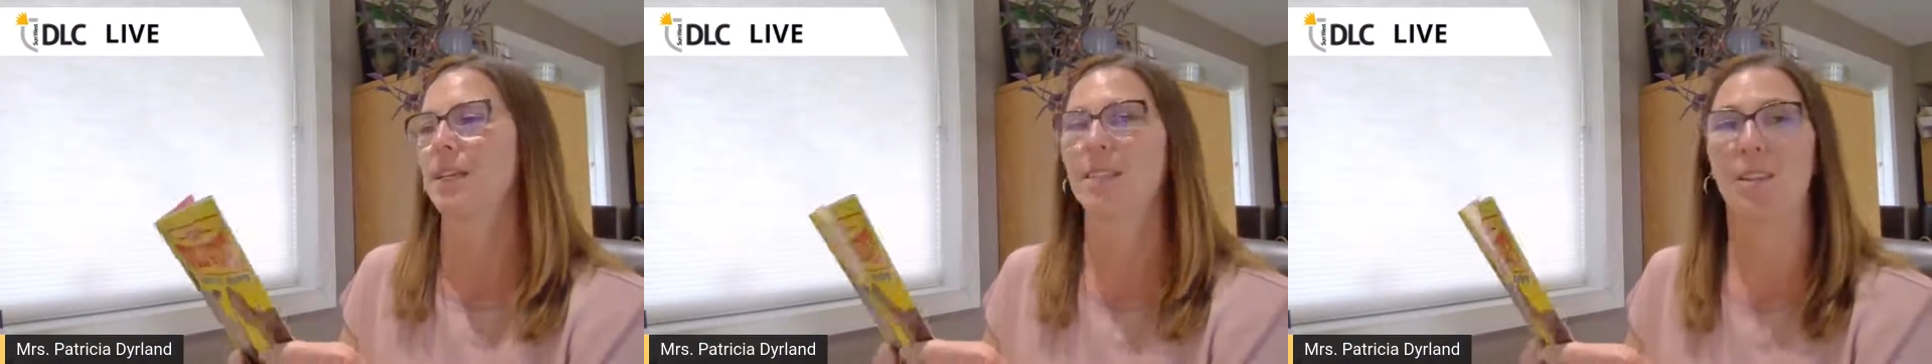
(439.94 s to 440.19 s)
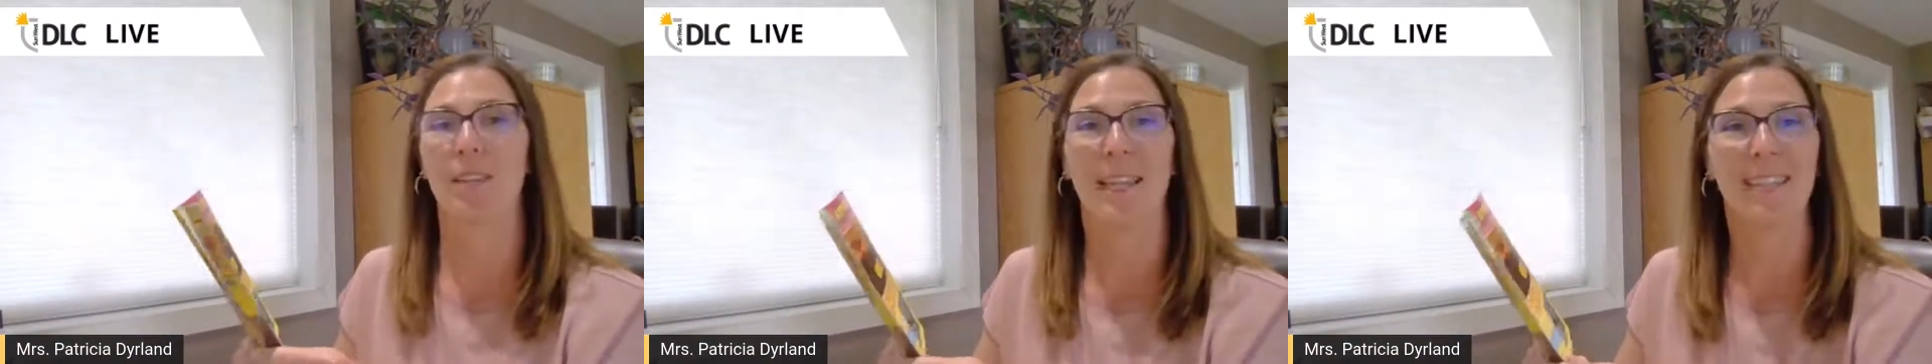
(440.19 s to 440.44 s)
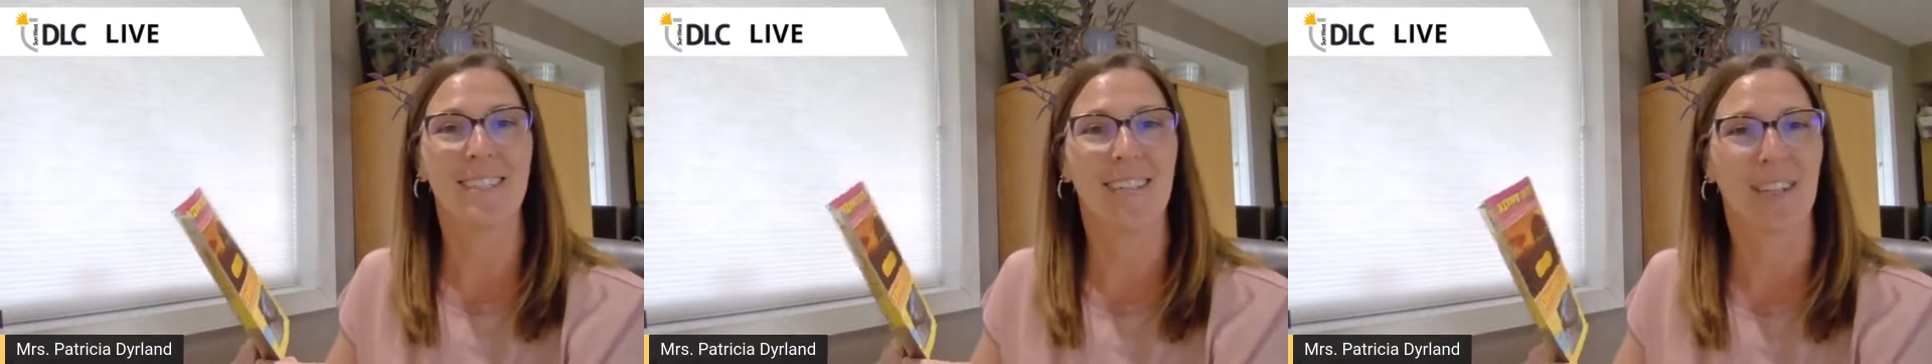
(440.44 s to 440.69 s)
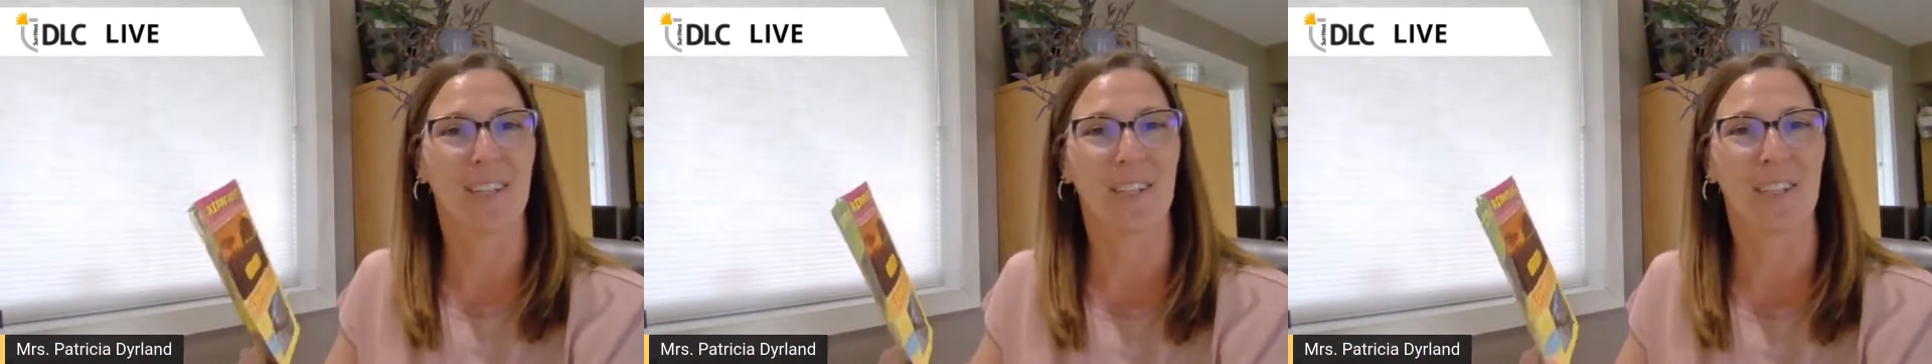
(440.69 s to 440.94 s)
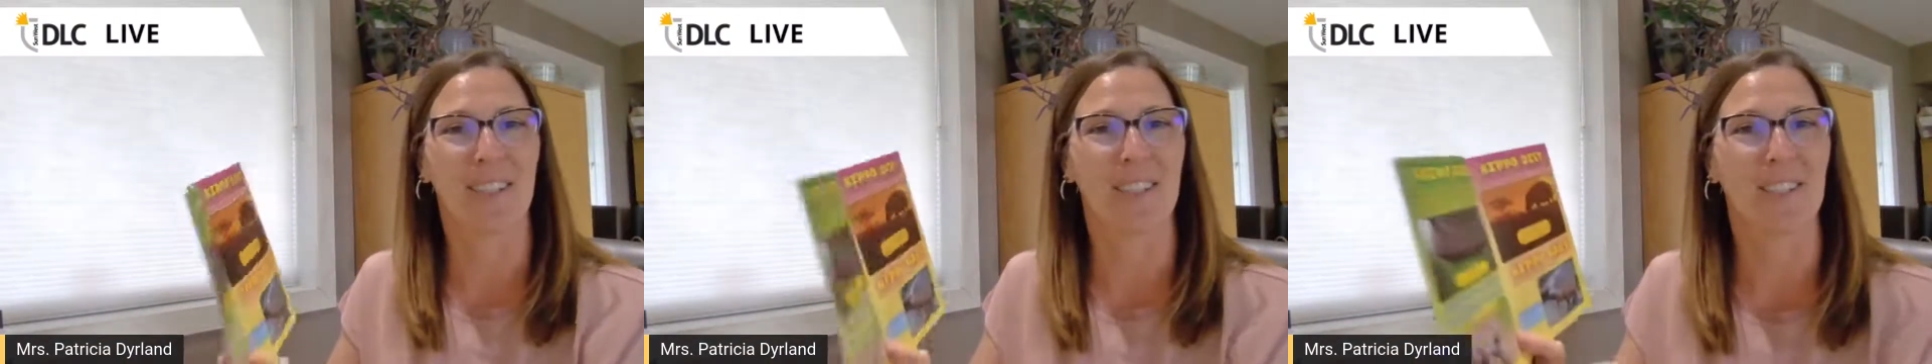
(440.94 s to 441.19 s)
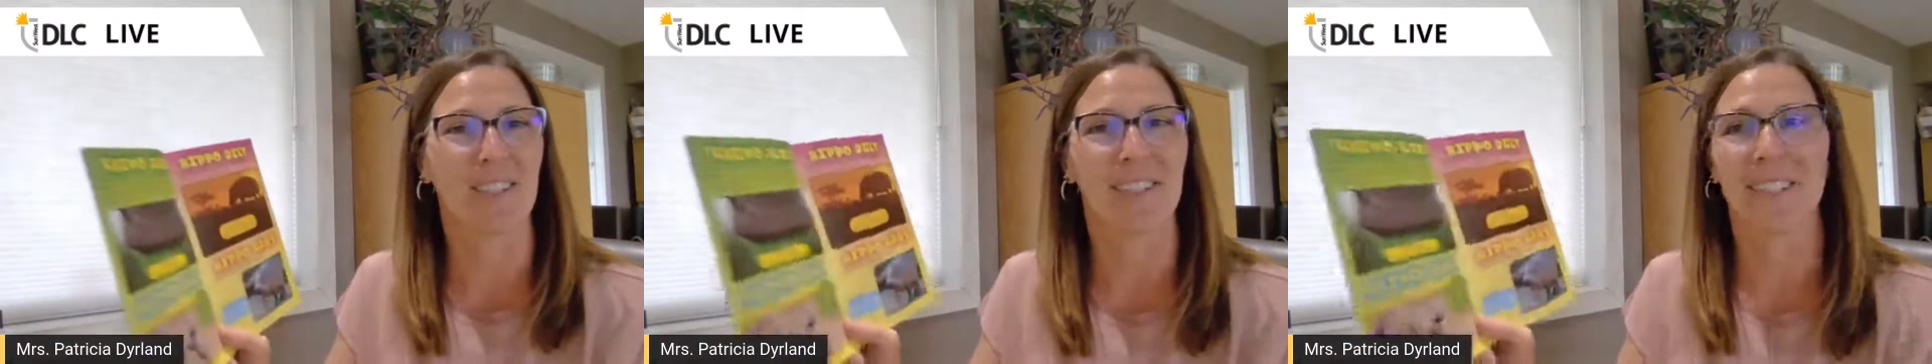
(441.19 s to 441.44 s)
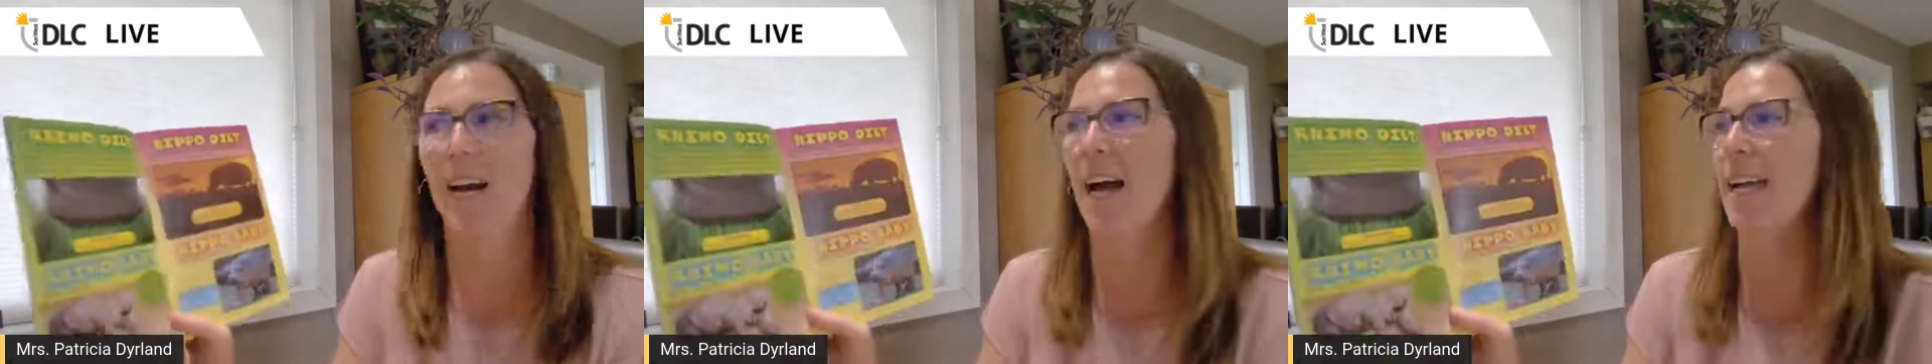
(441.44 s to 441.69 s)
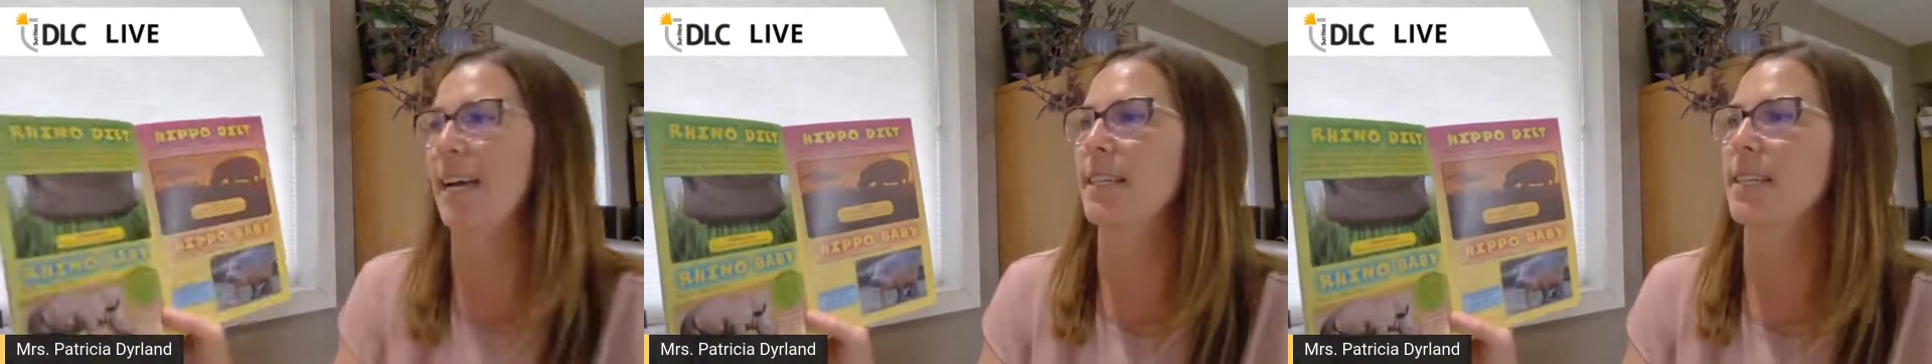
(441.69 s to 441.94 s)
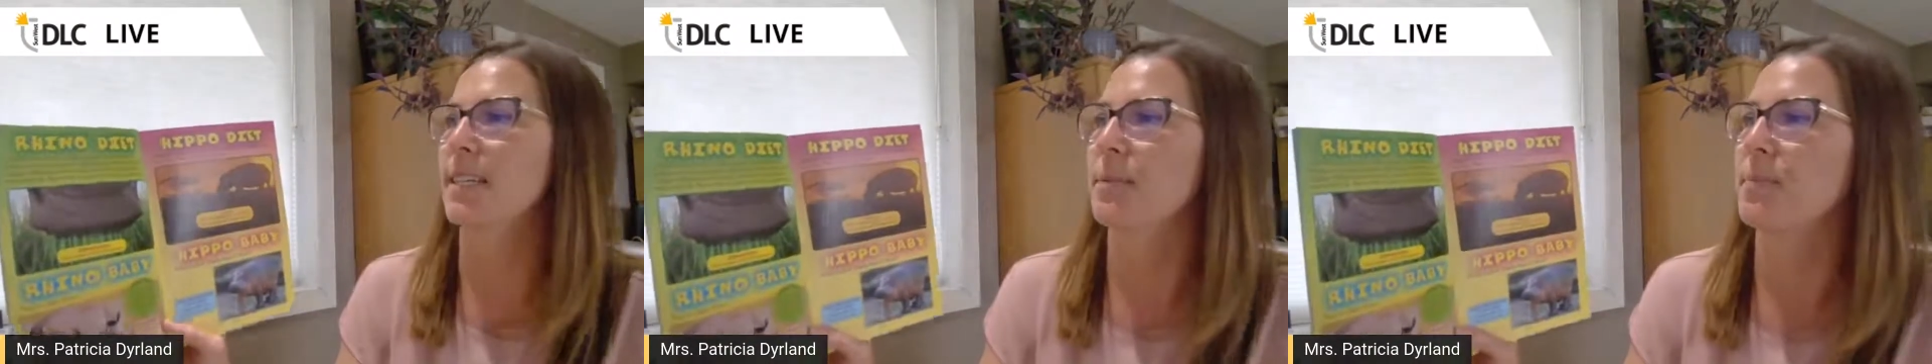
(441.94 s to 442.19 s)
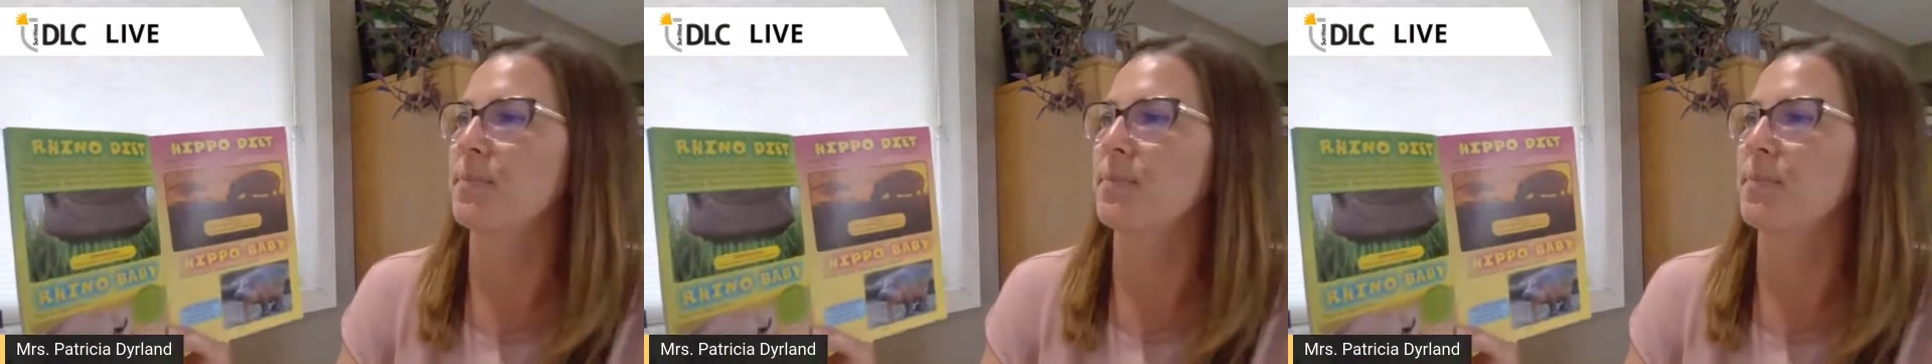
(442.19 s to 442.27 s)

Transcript: So let's take a look at their diet.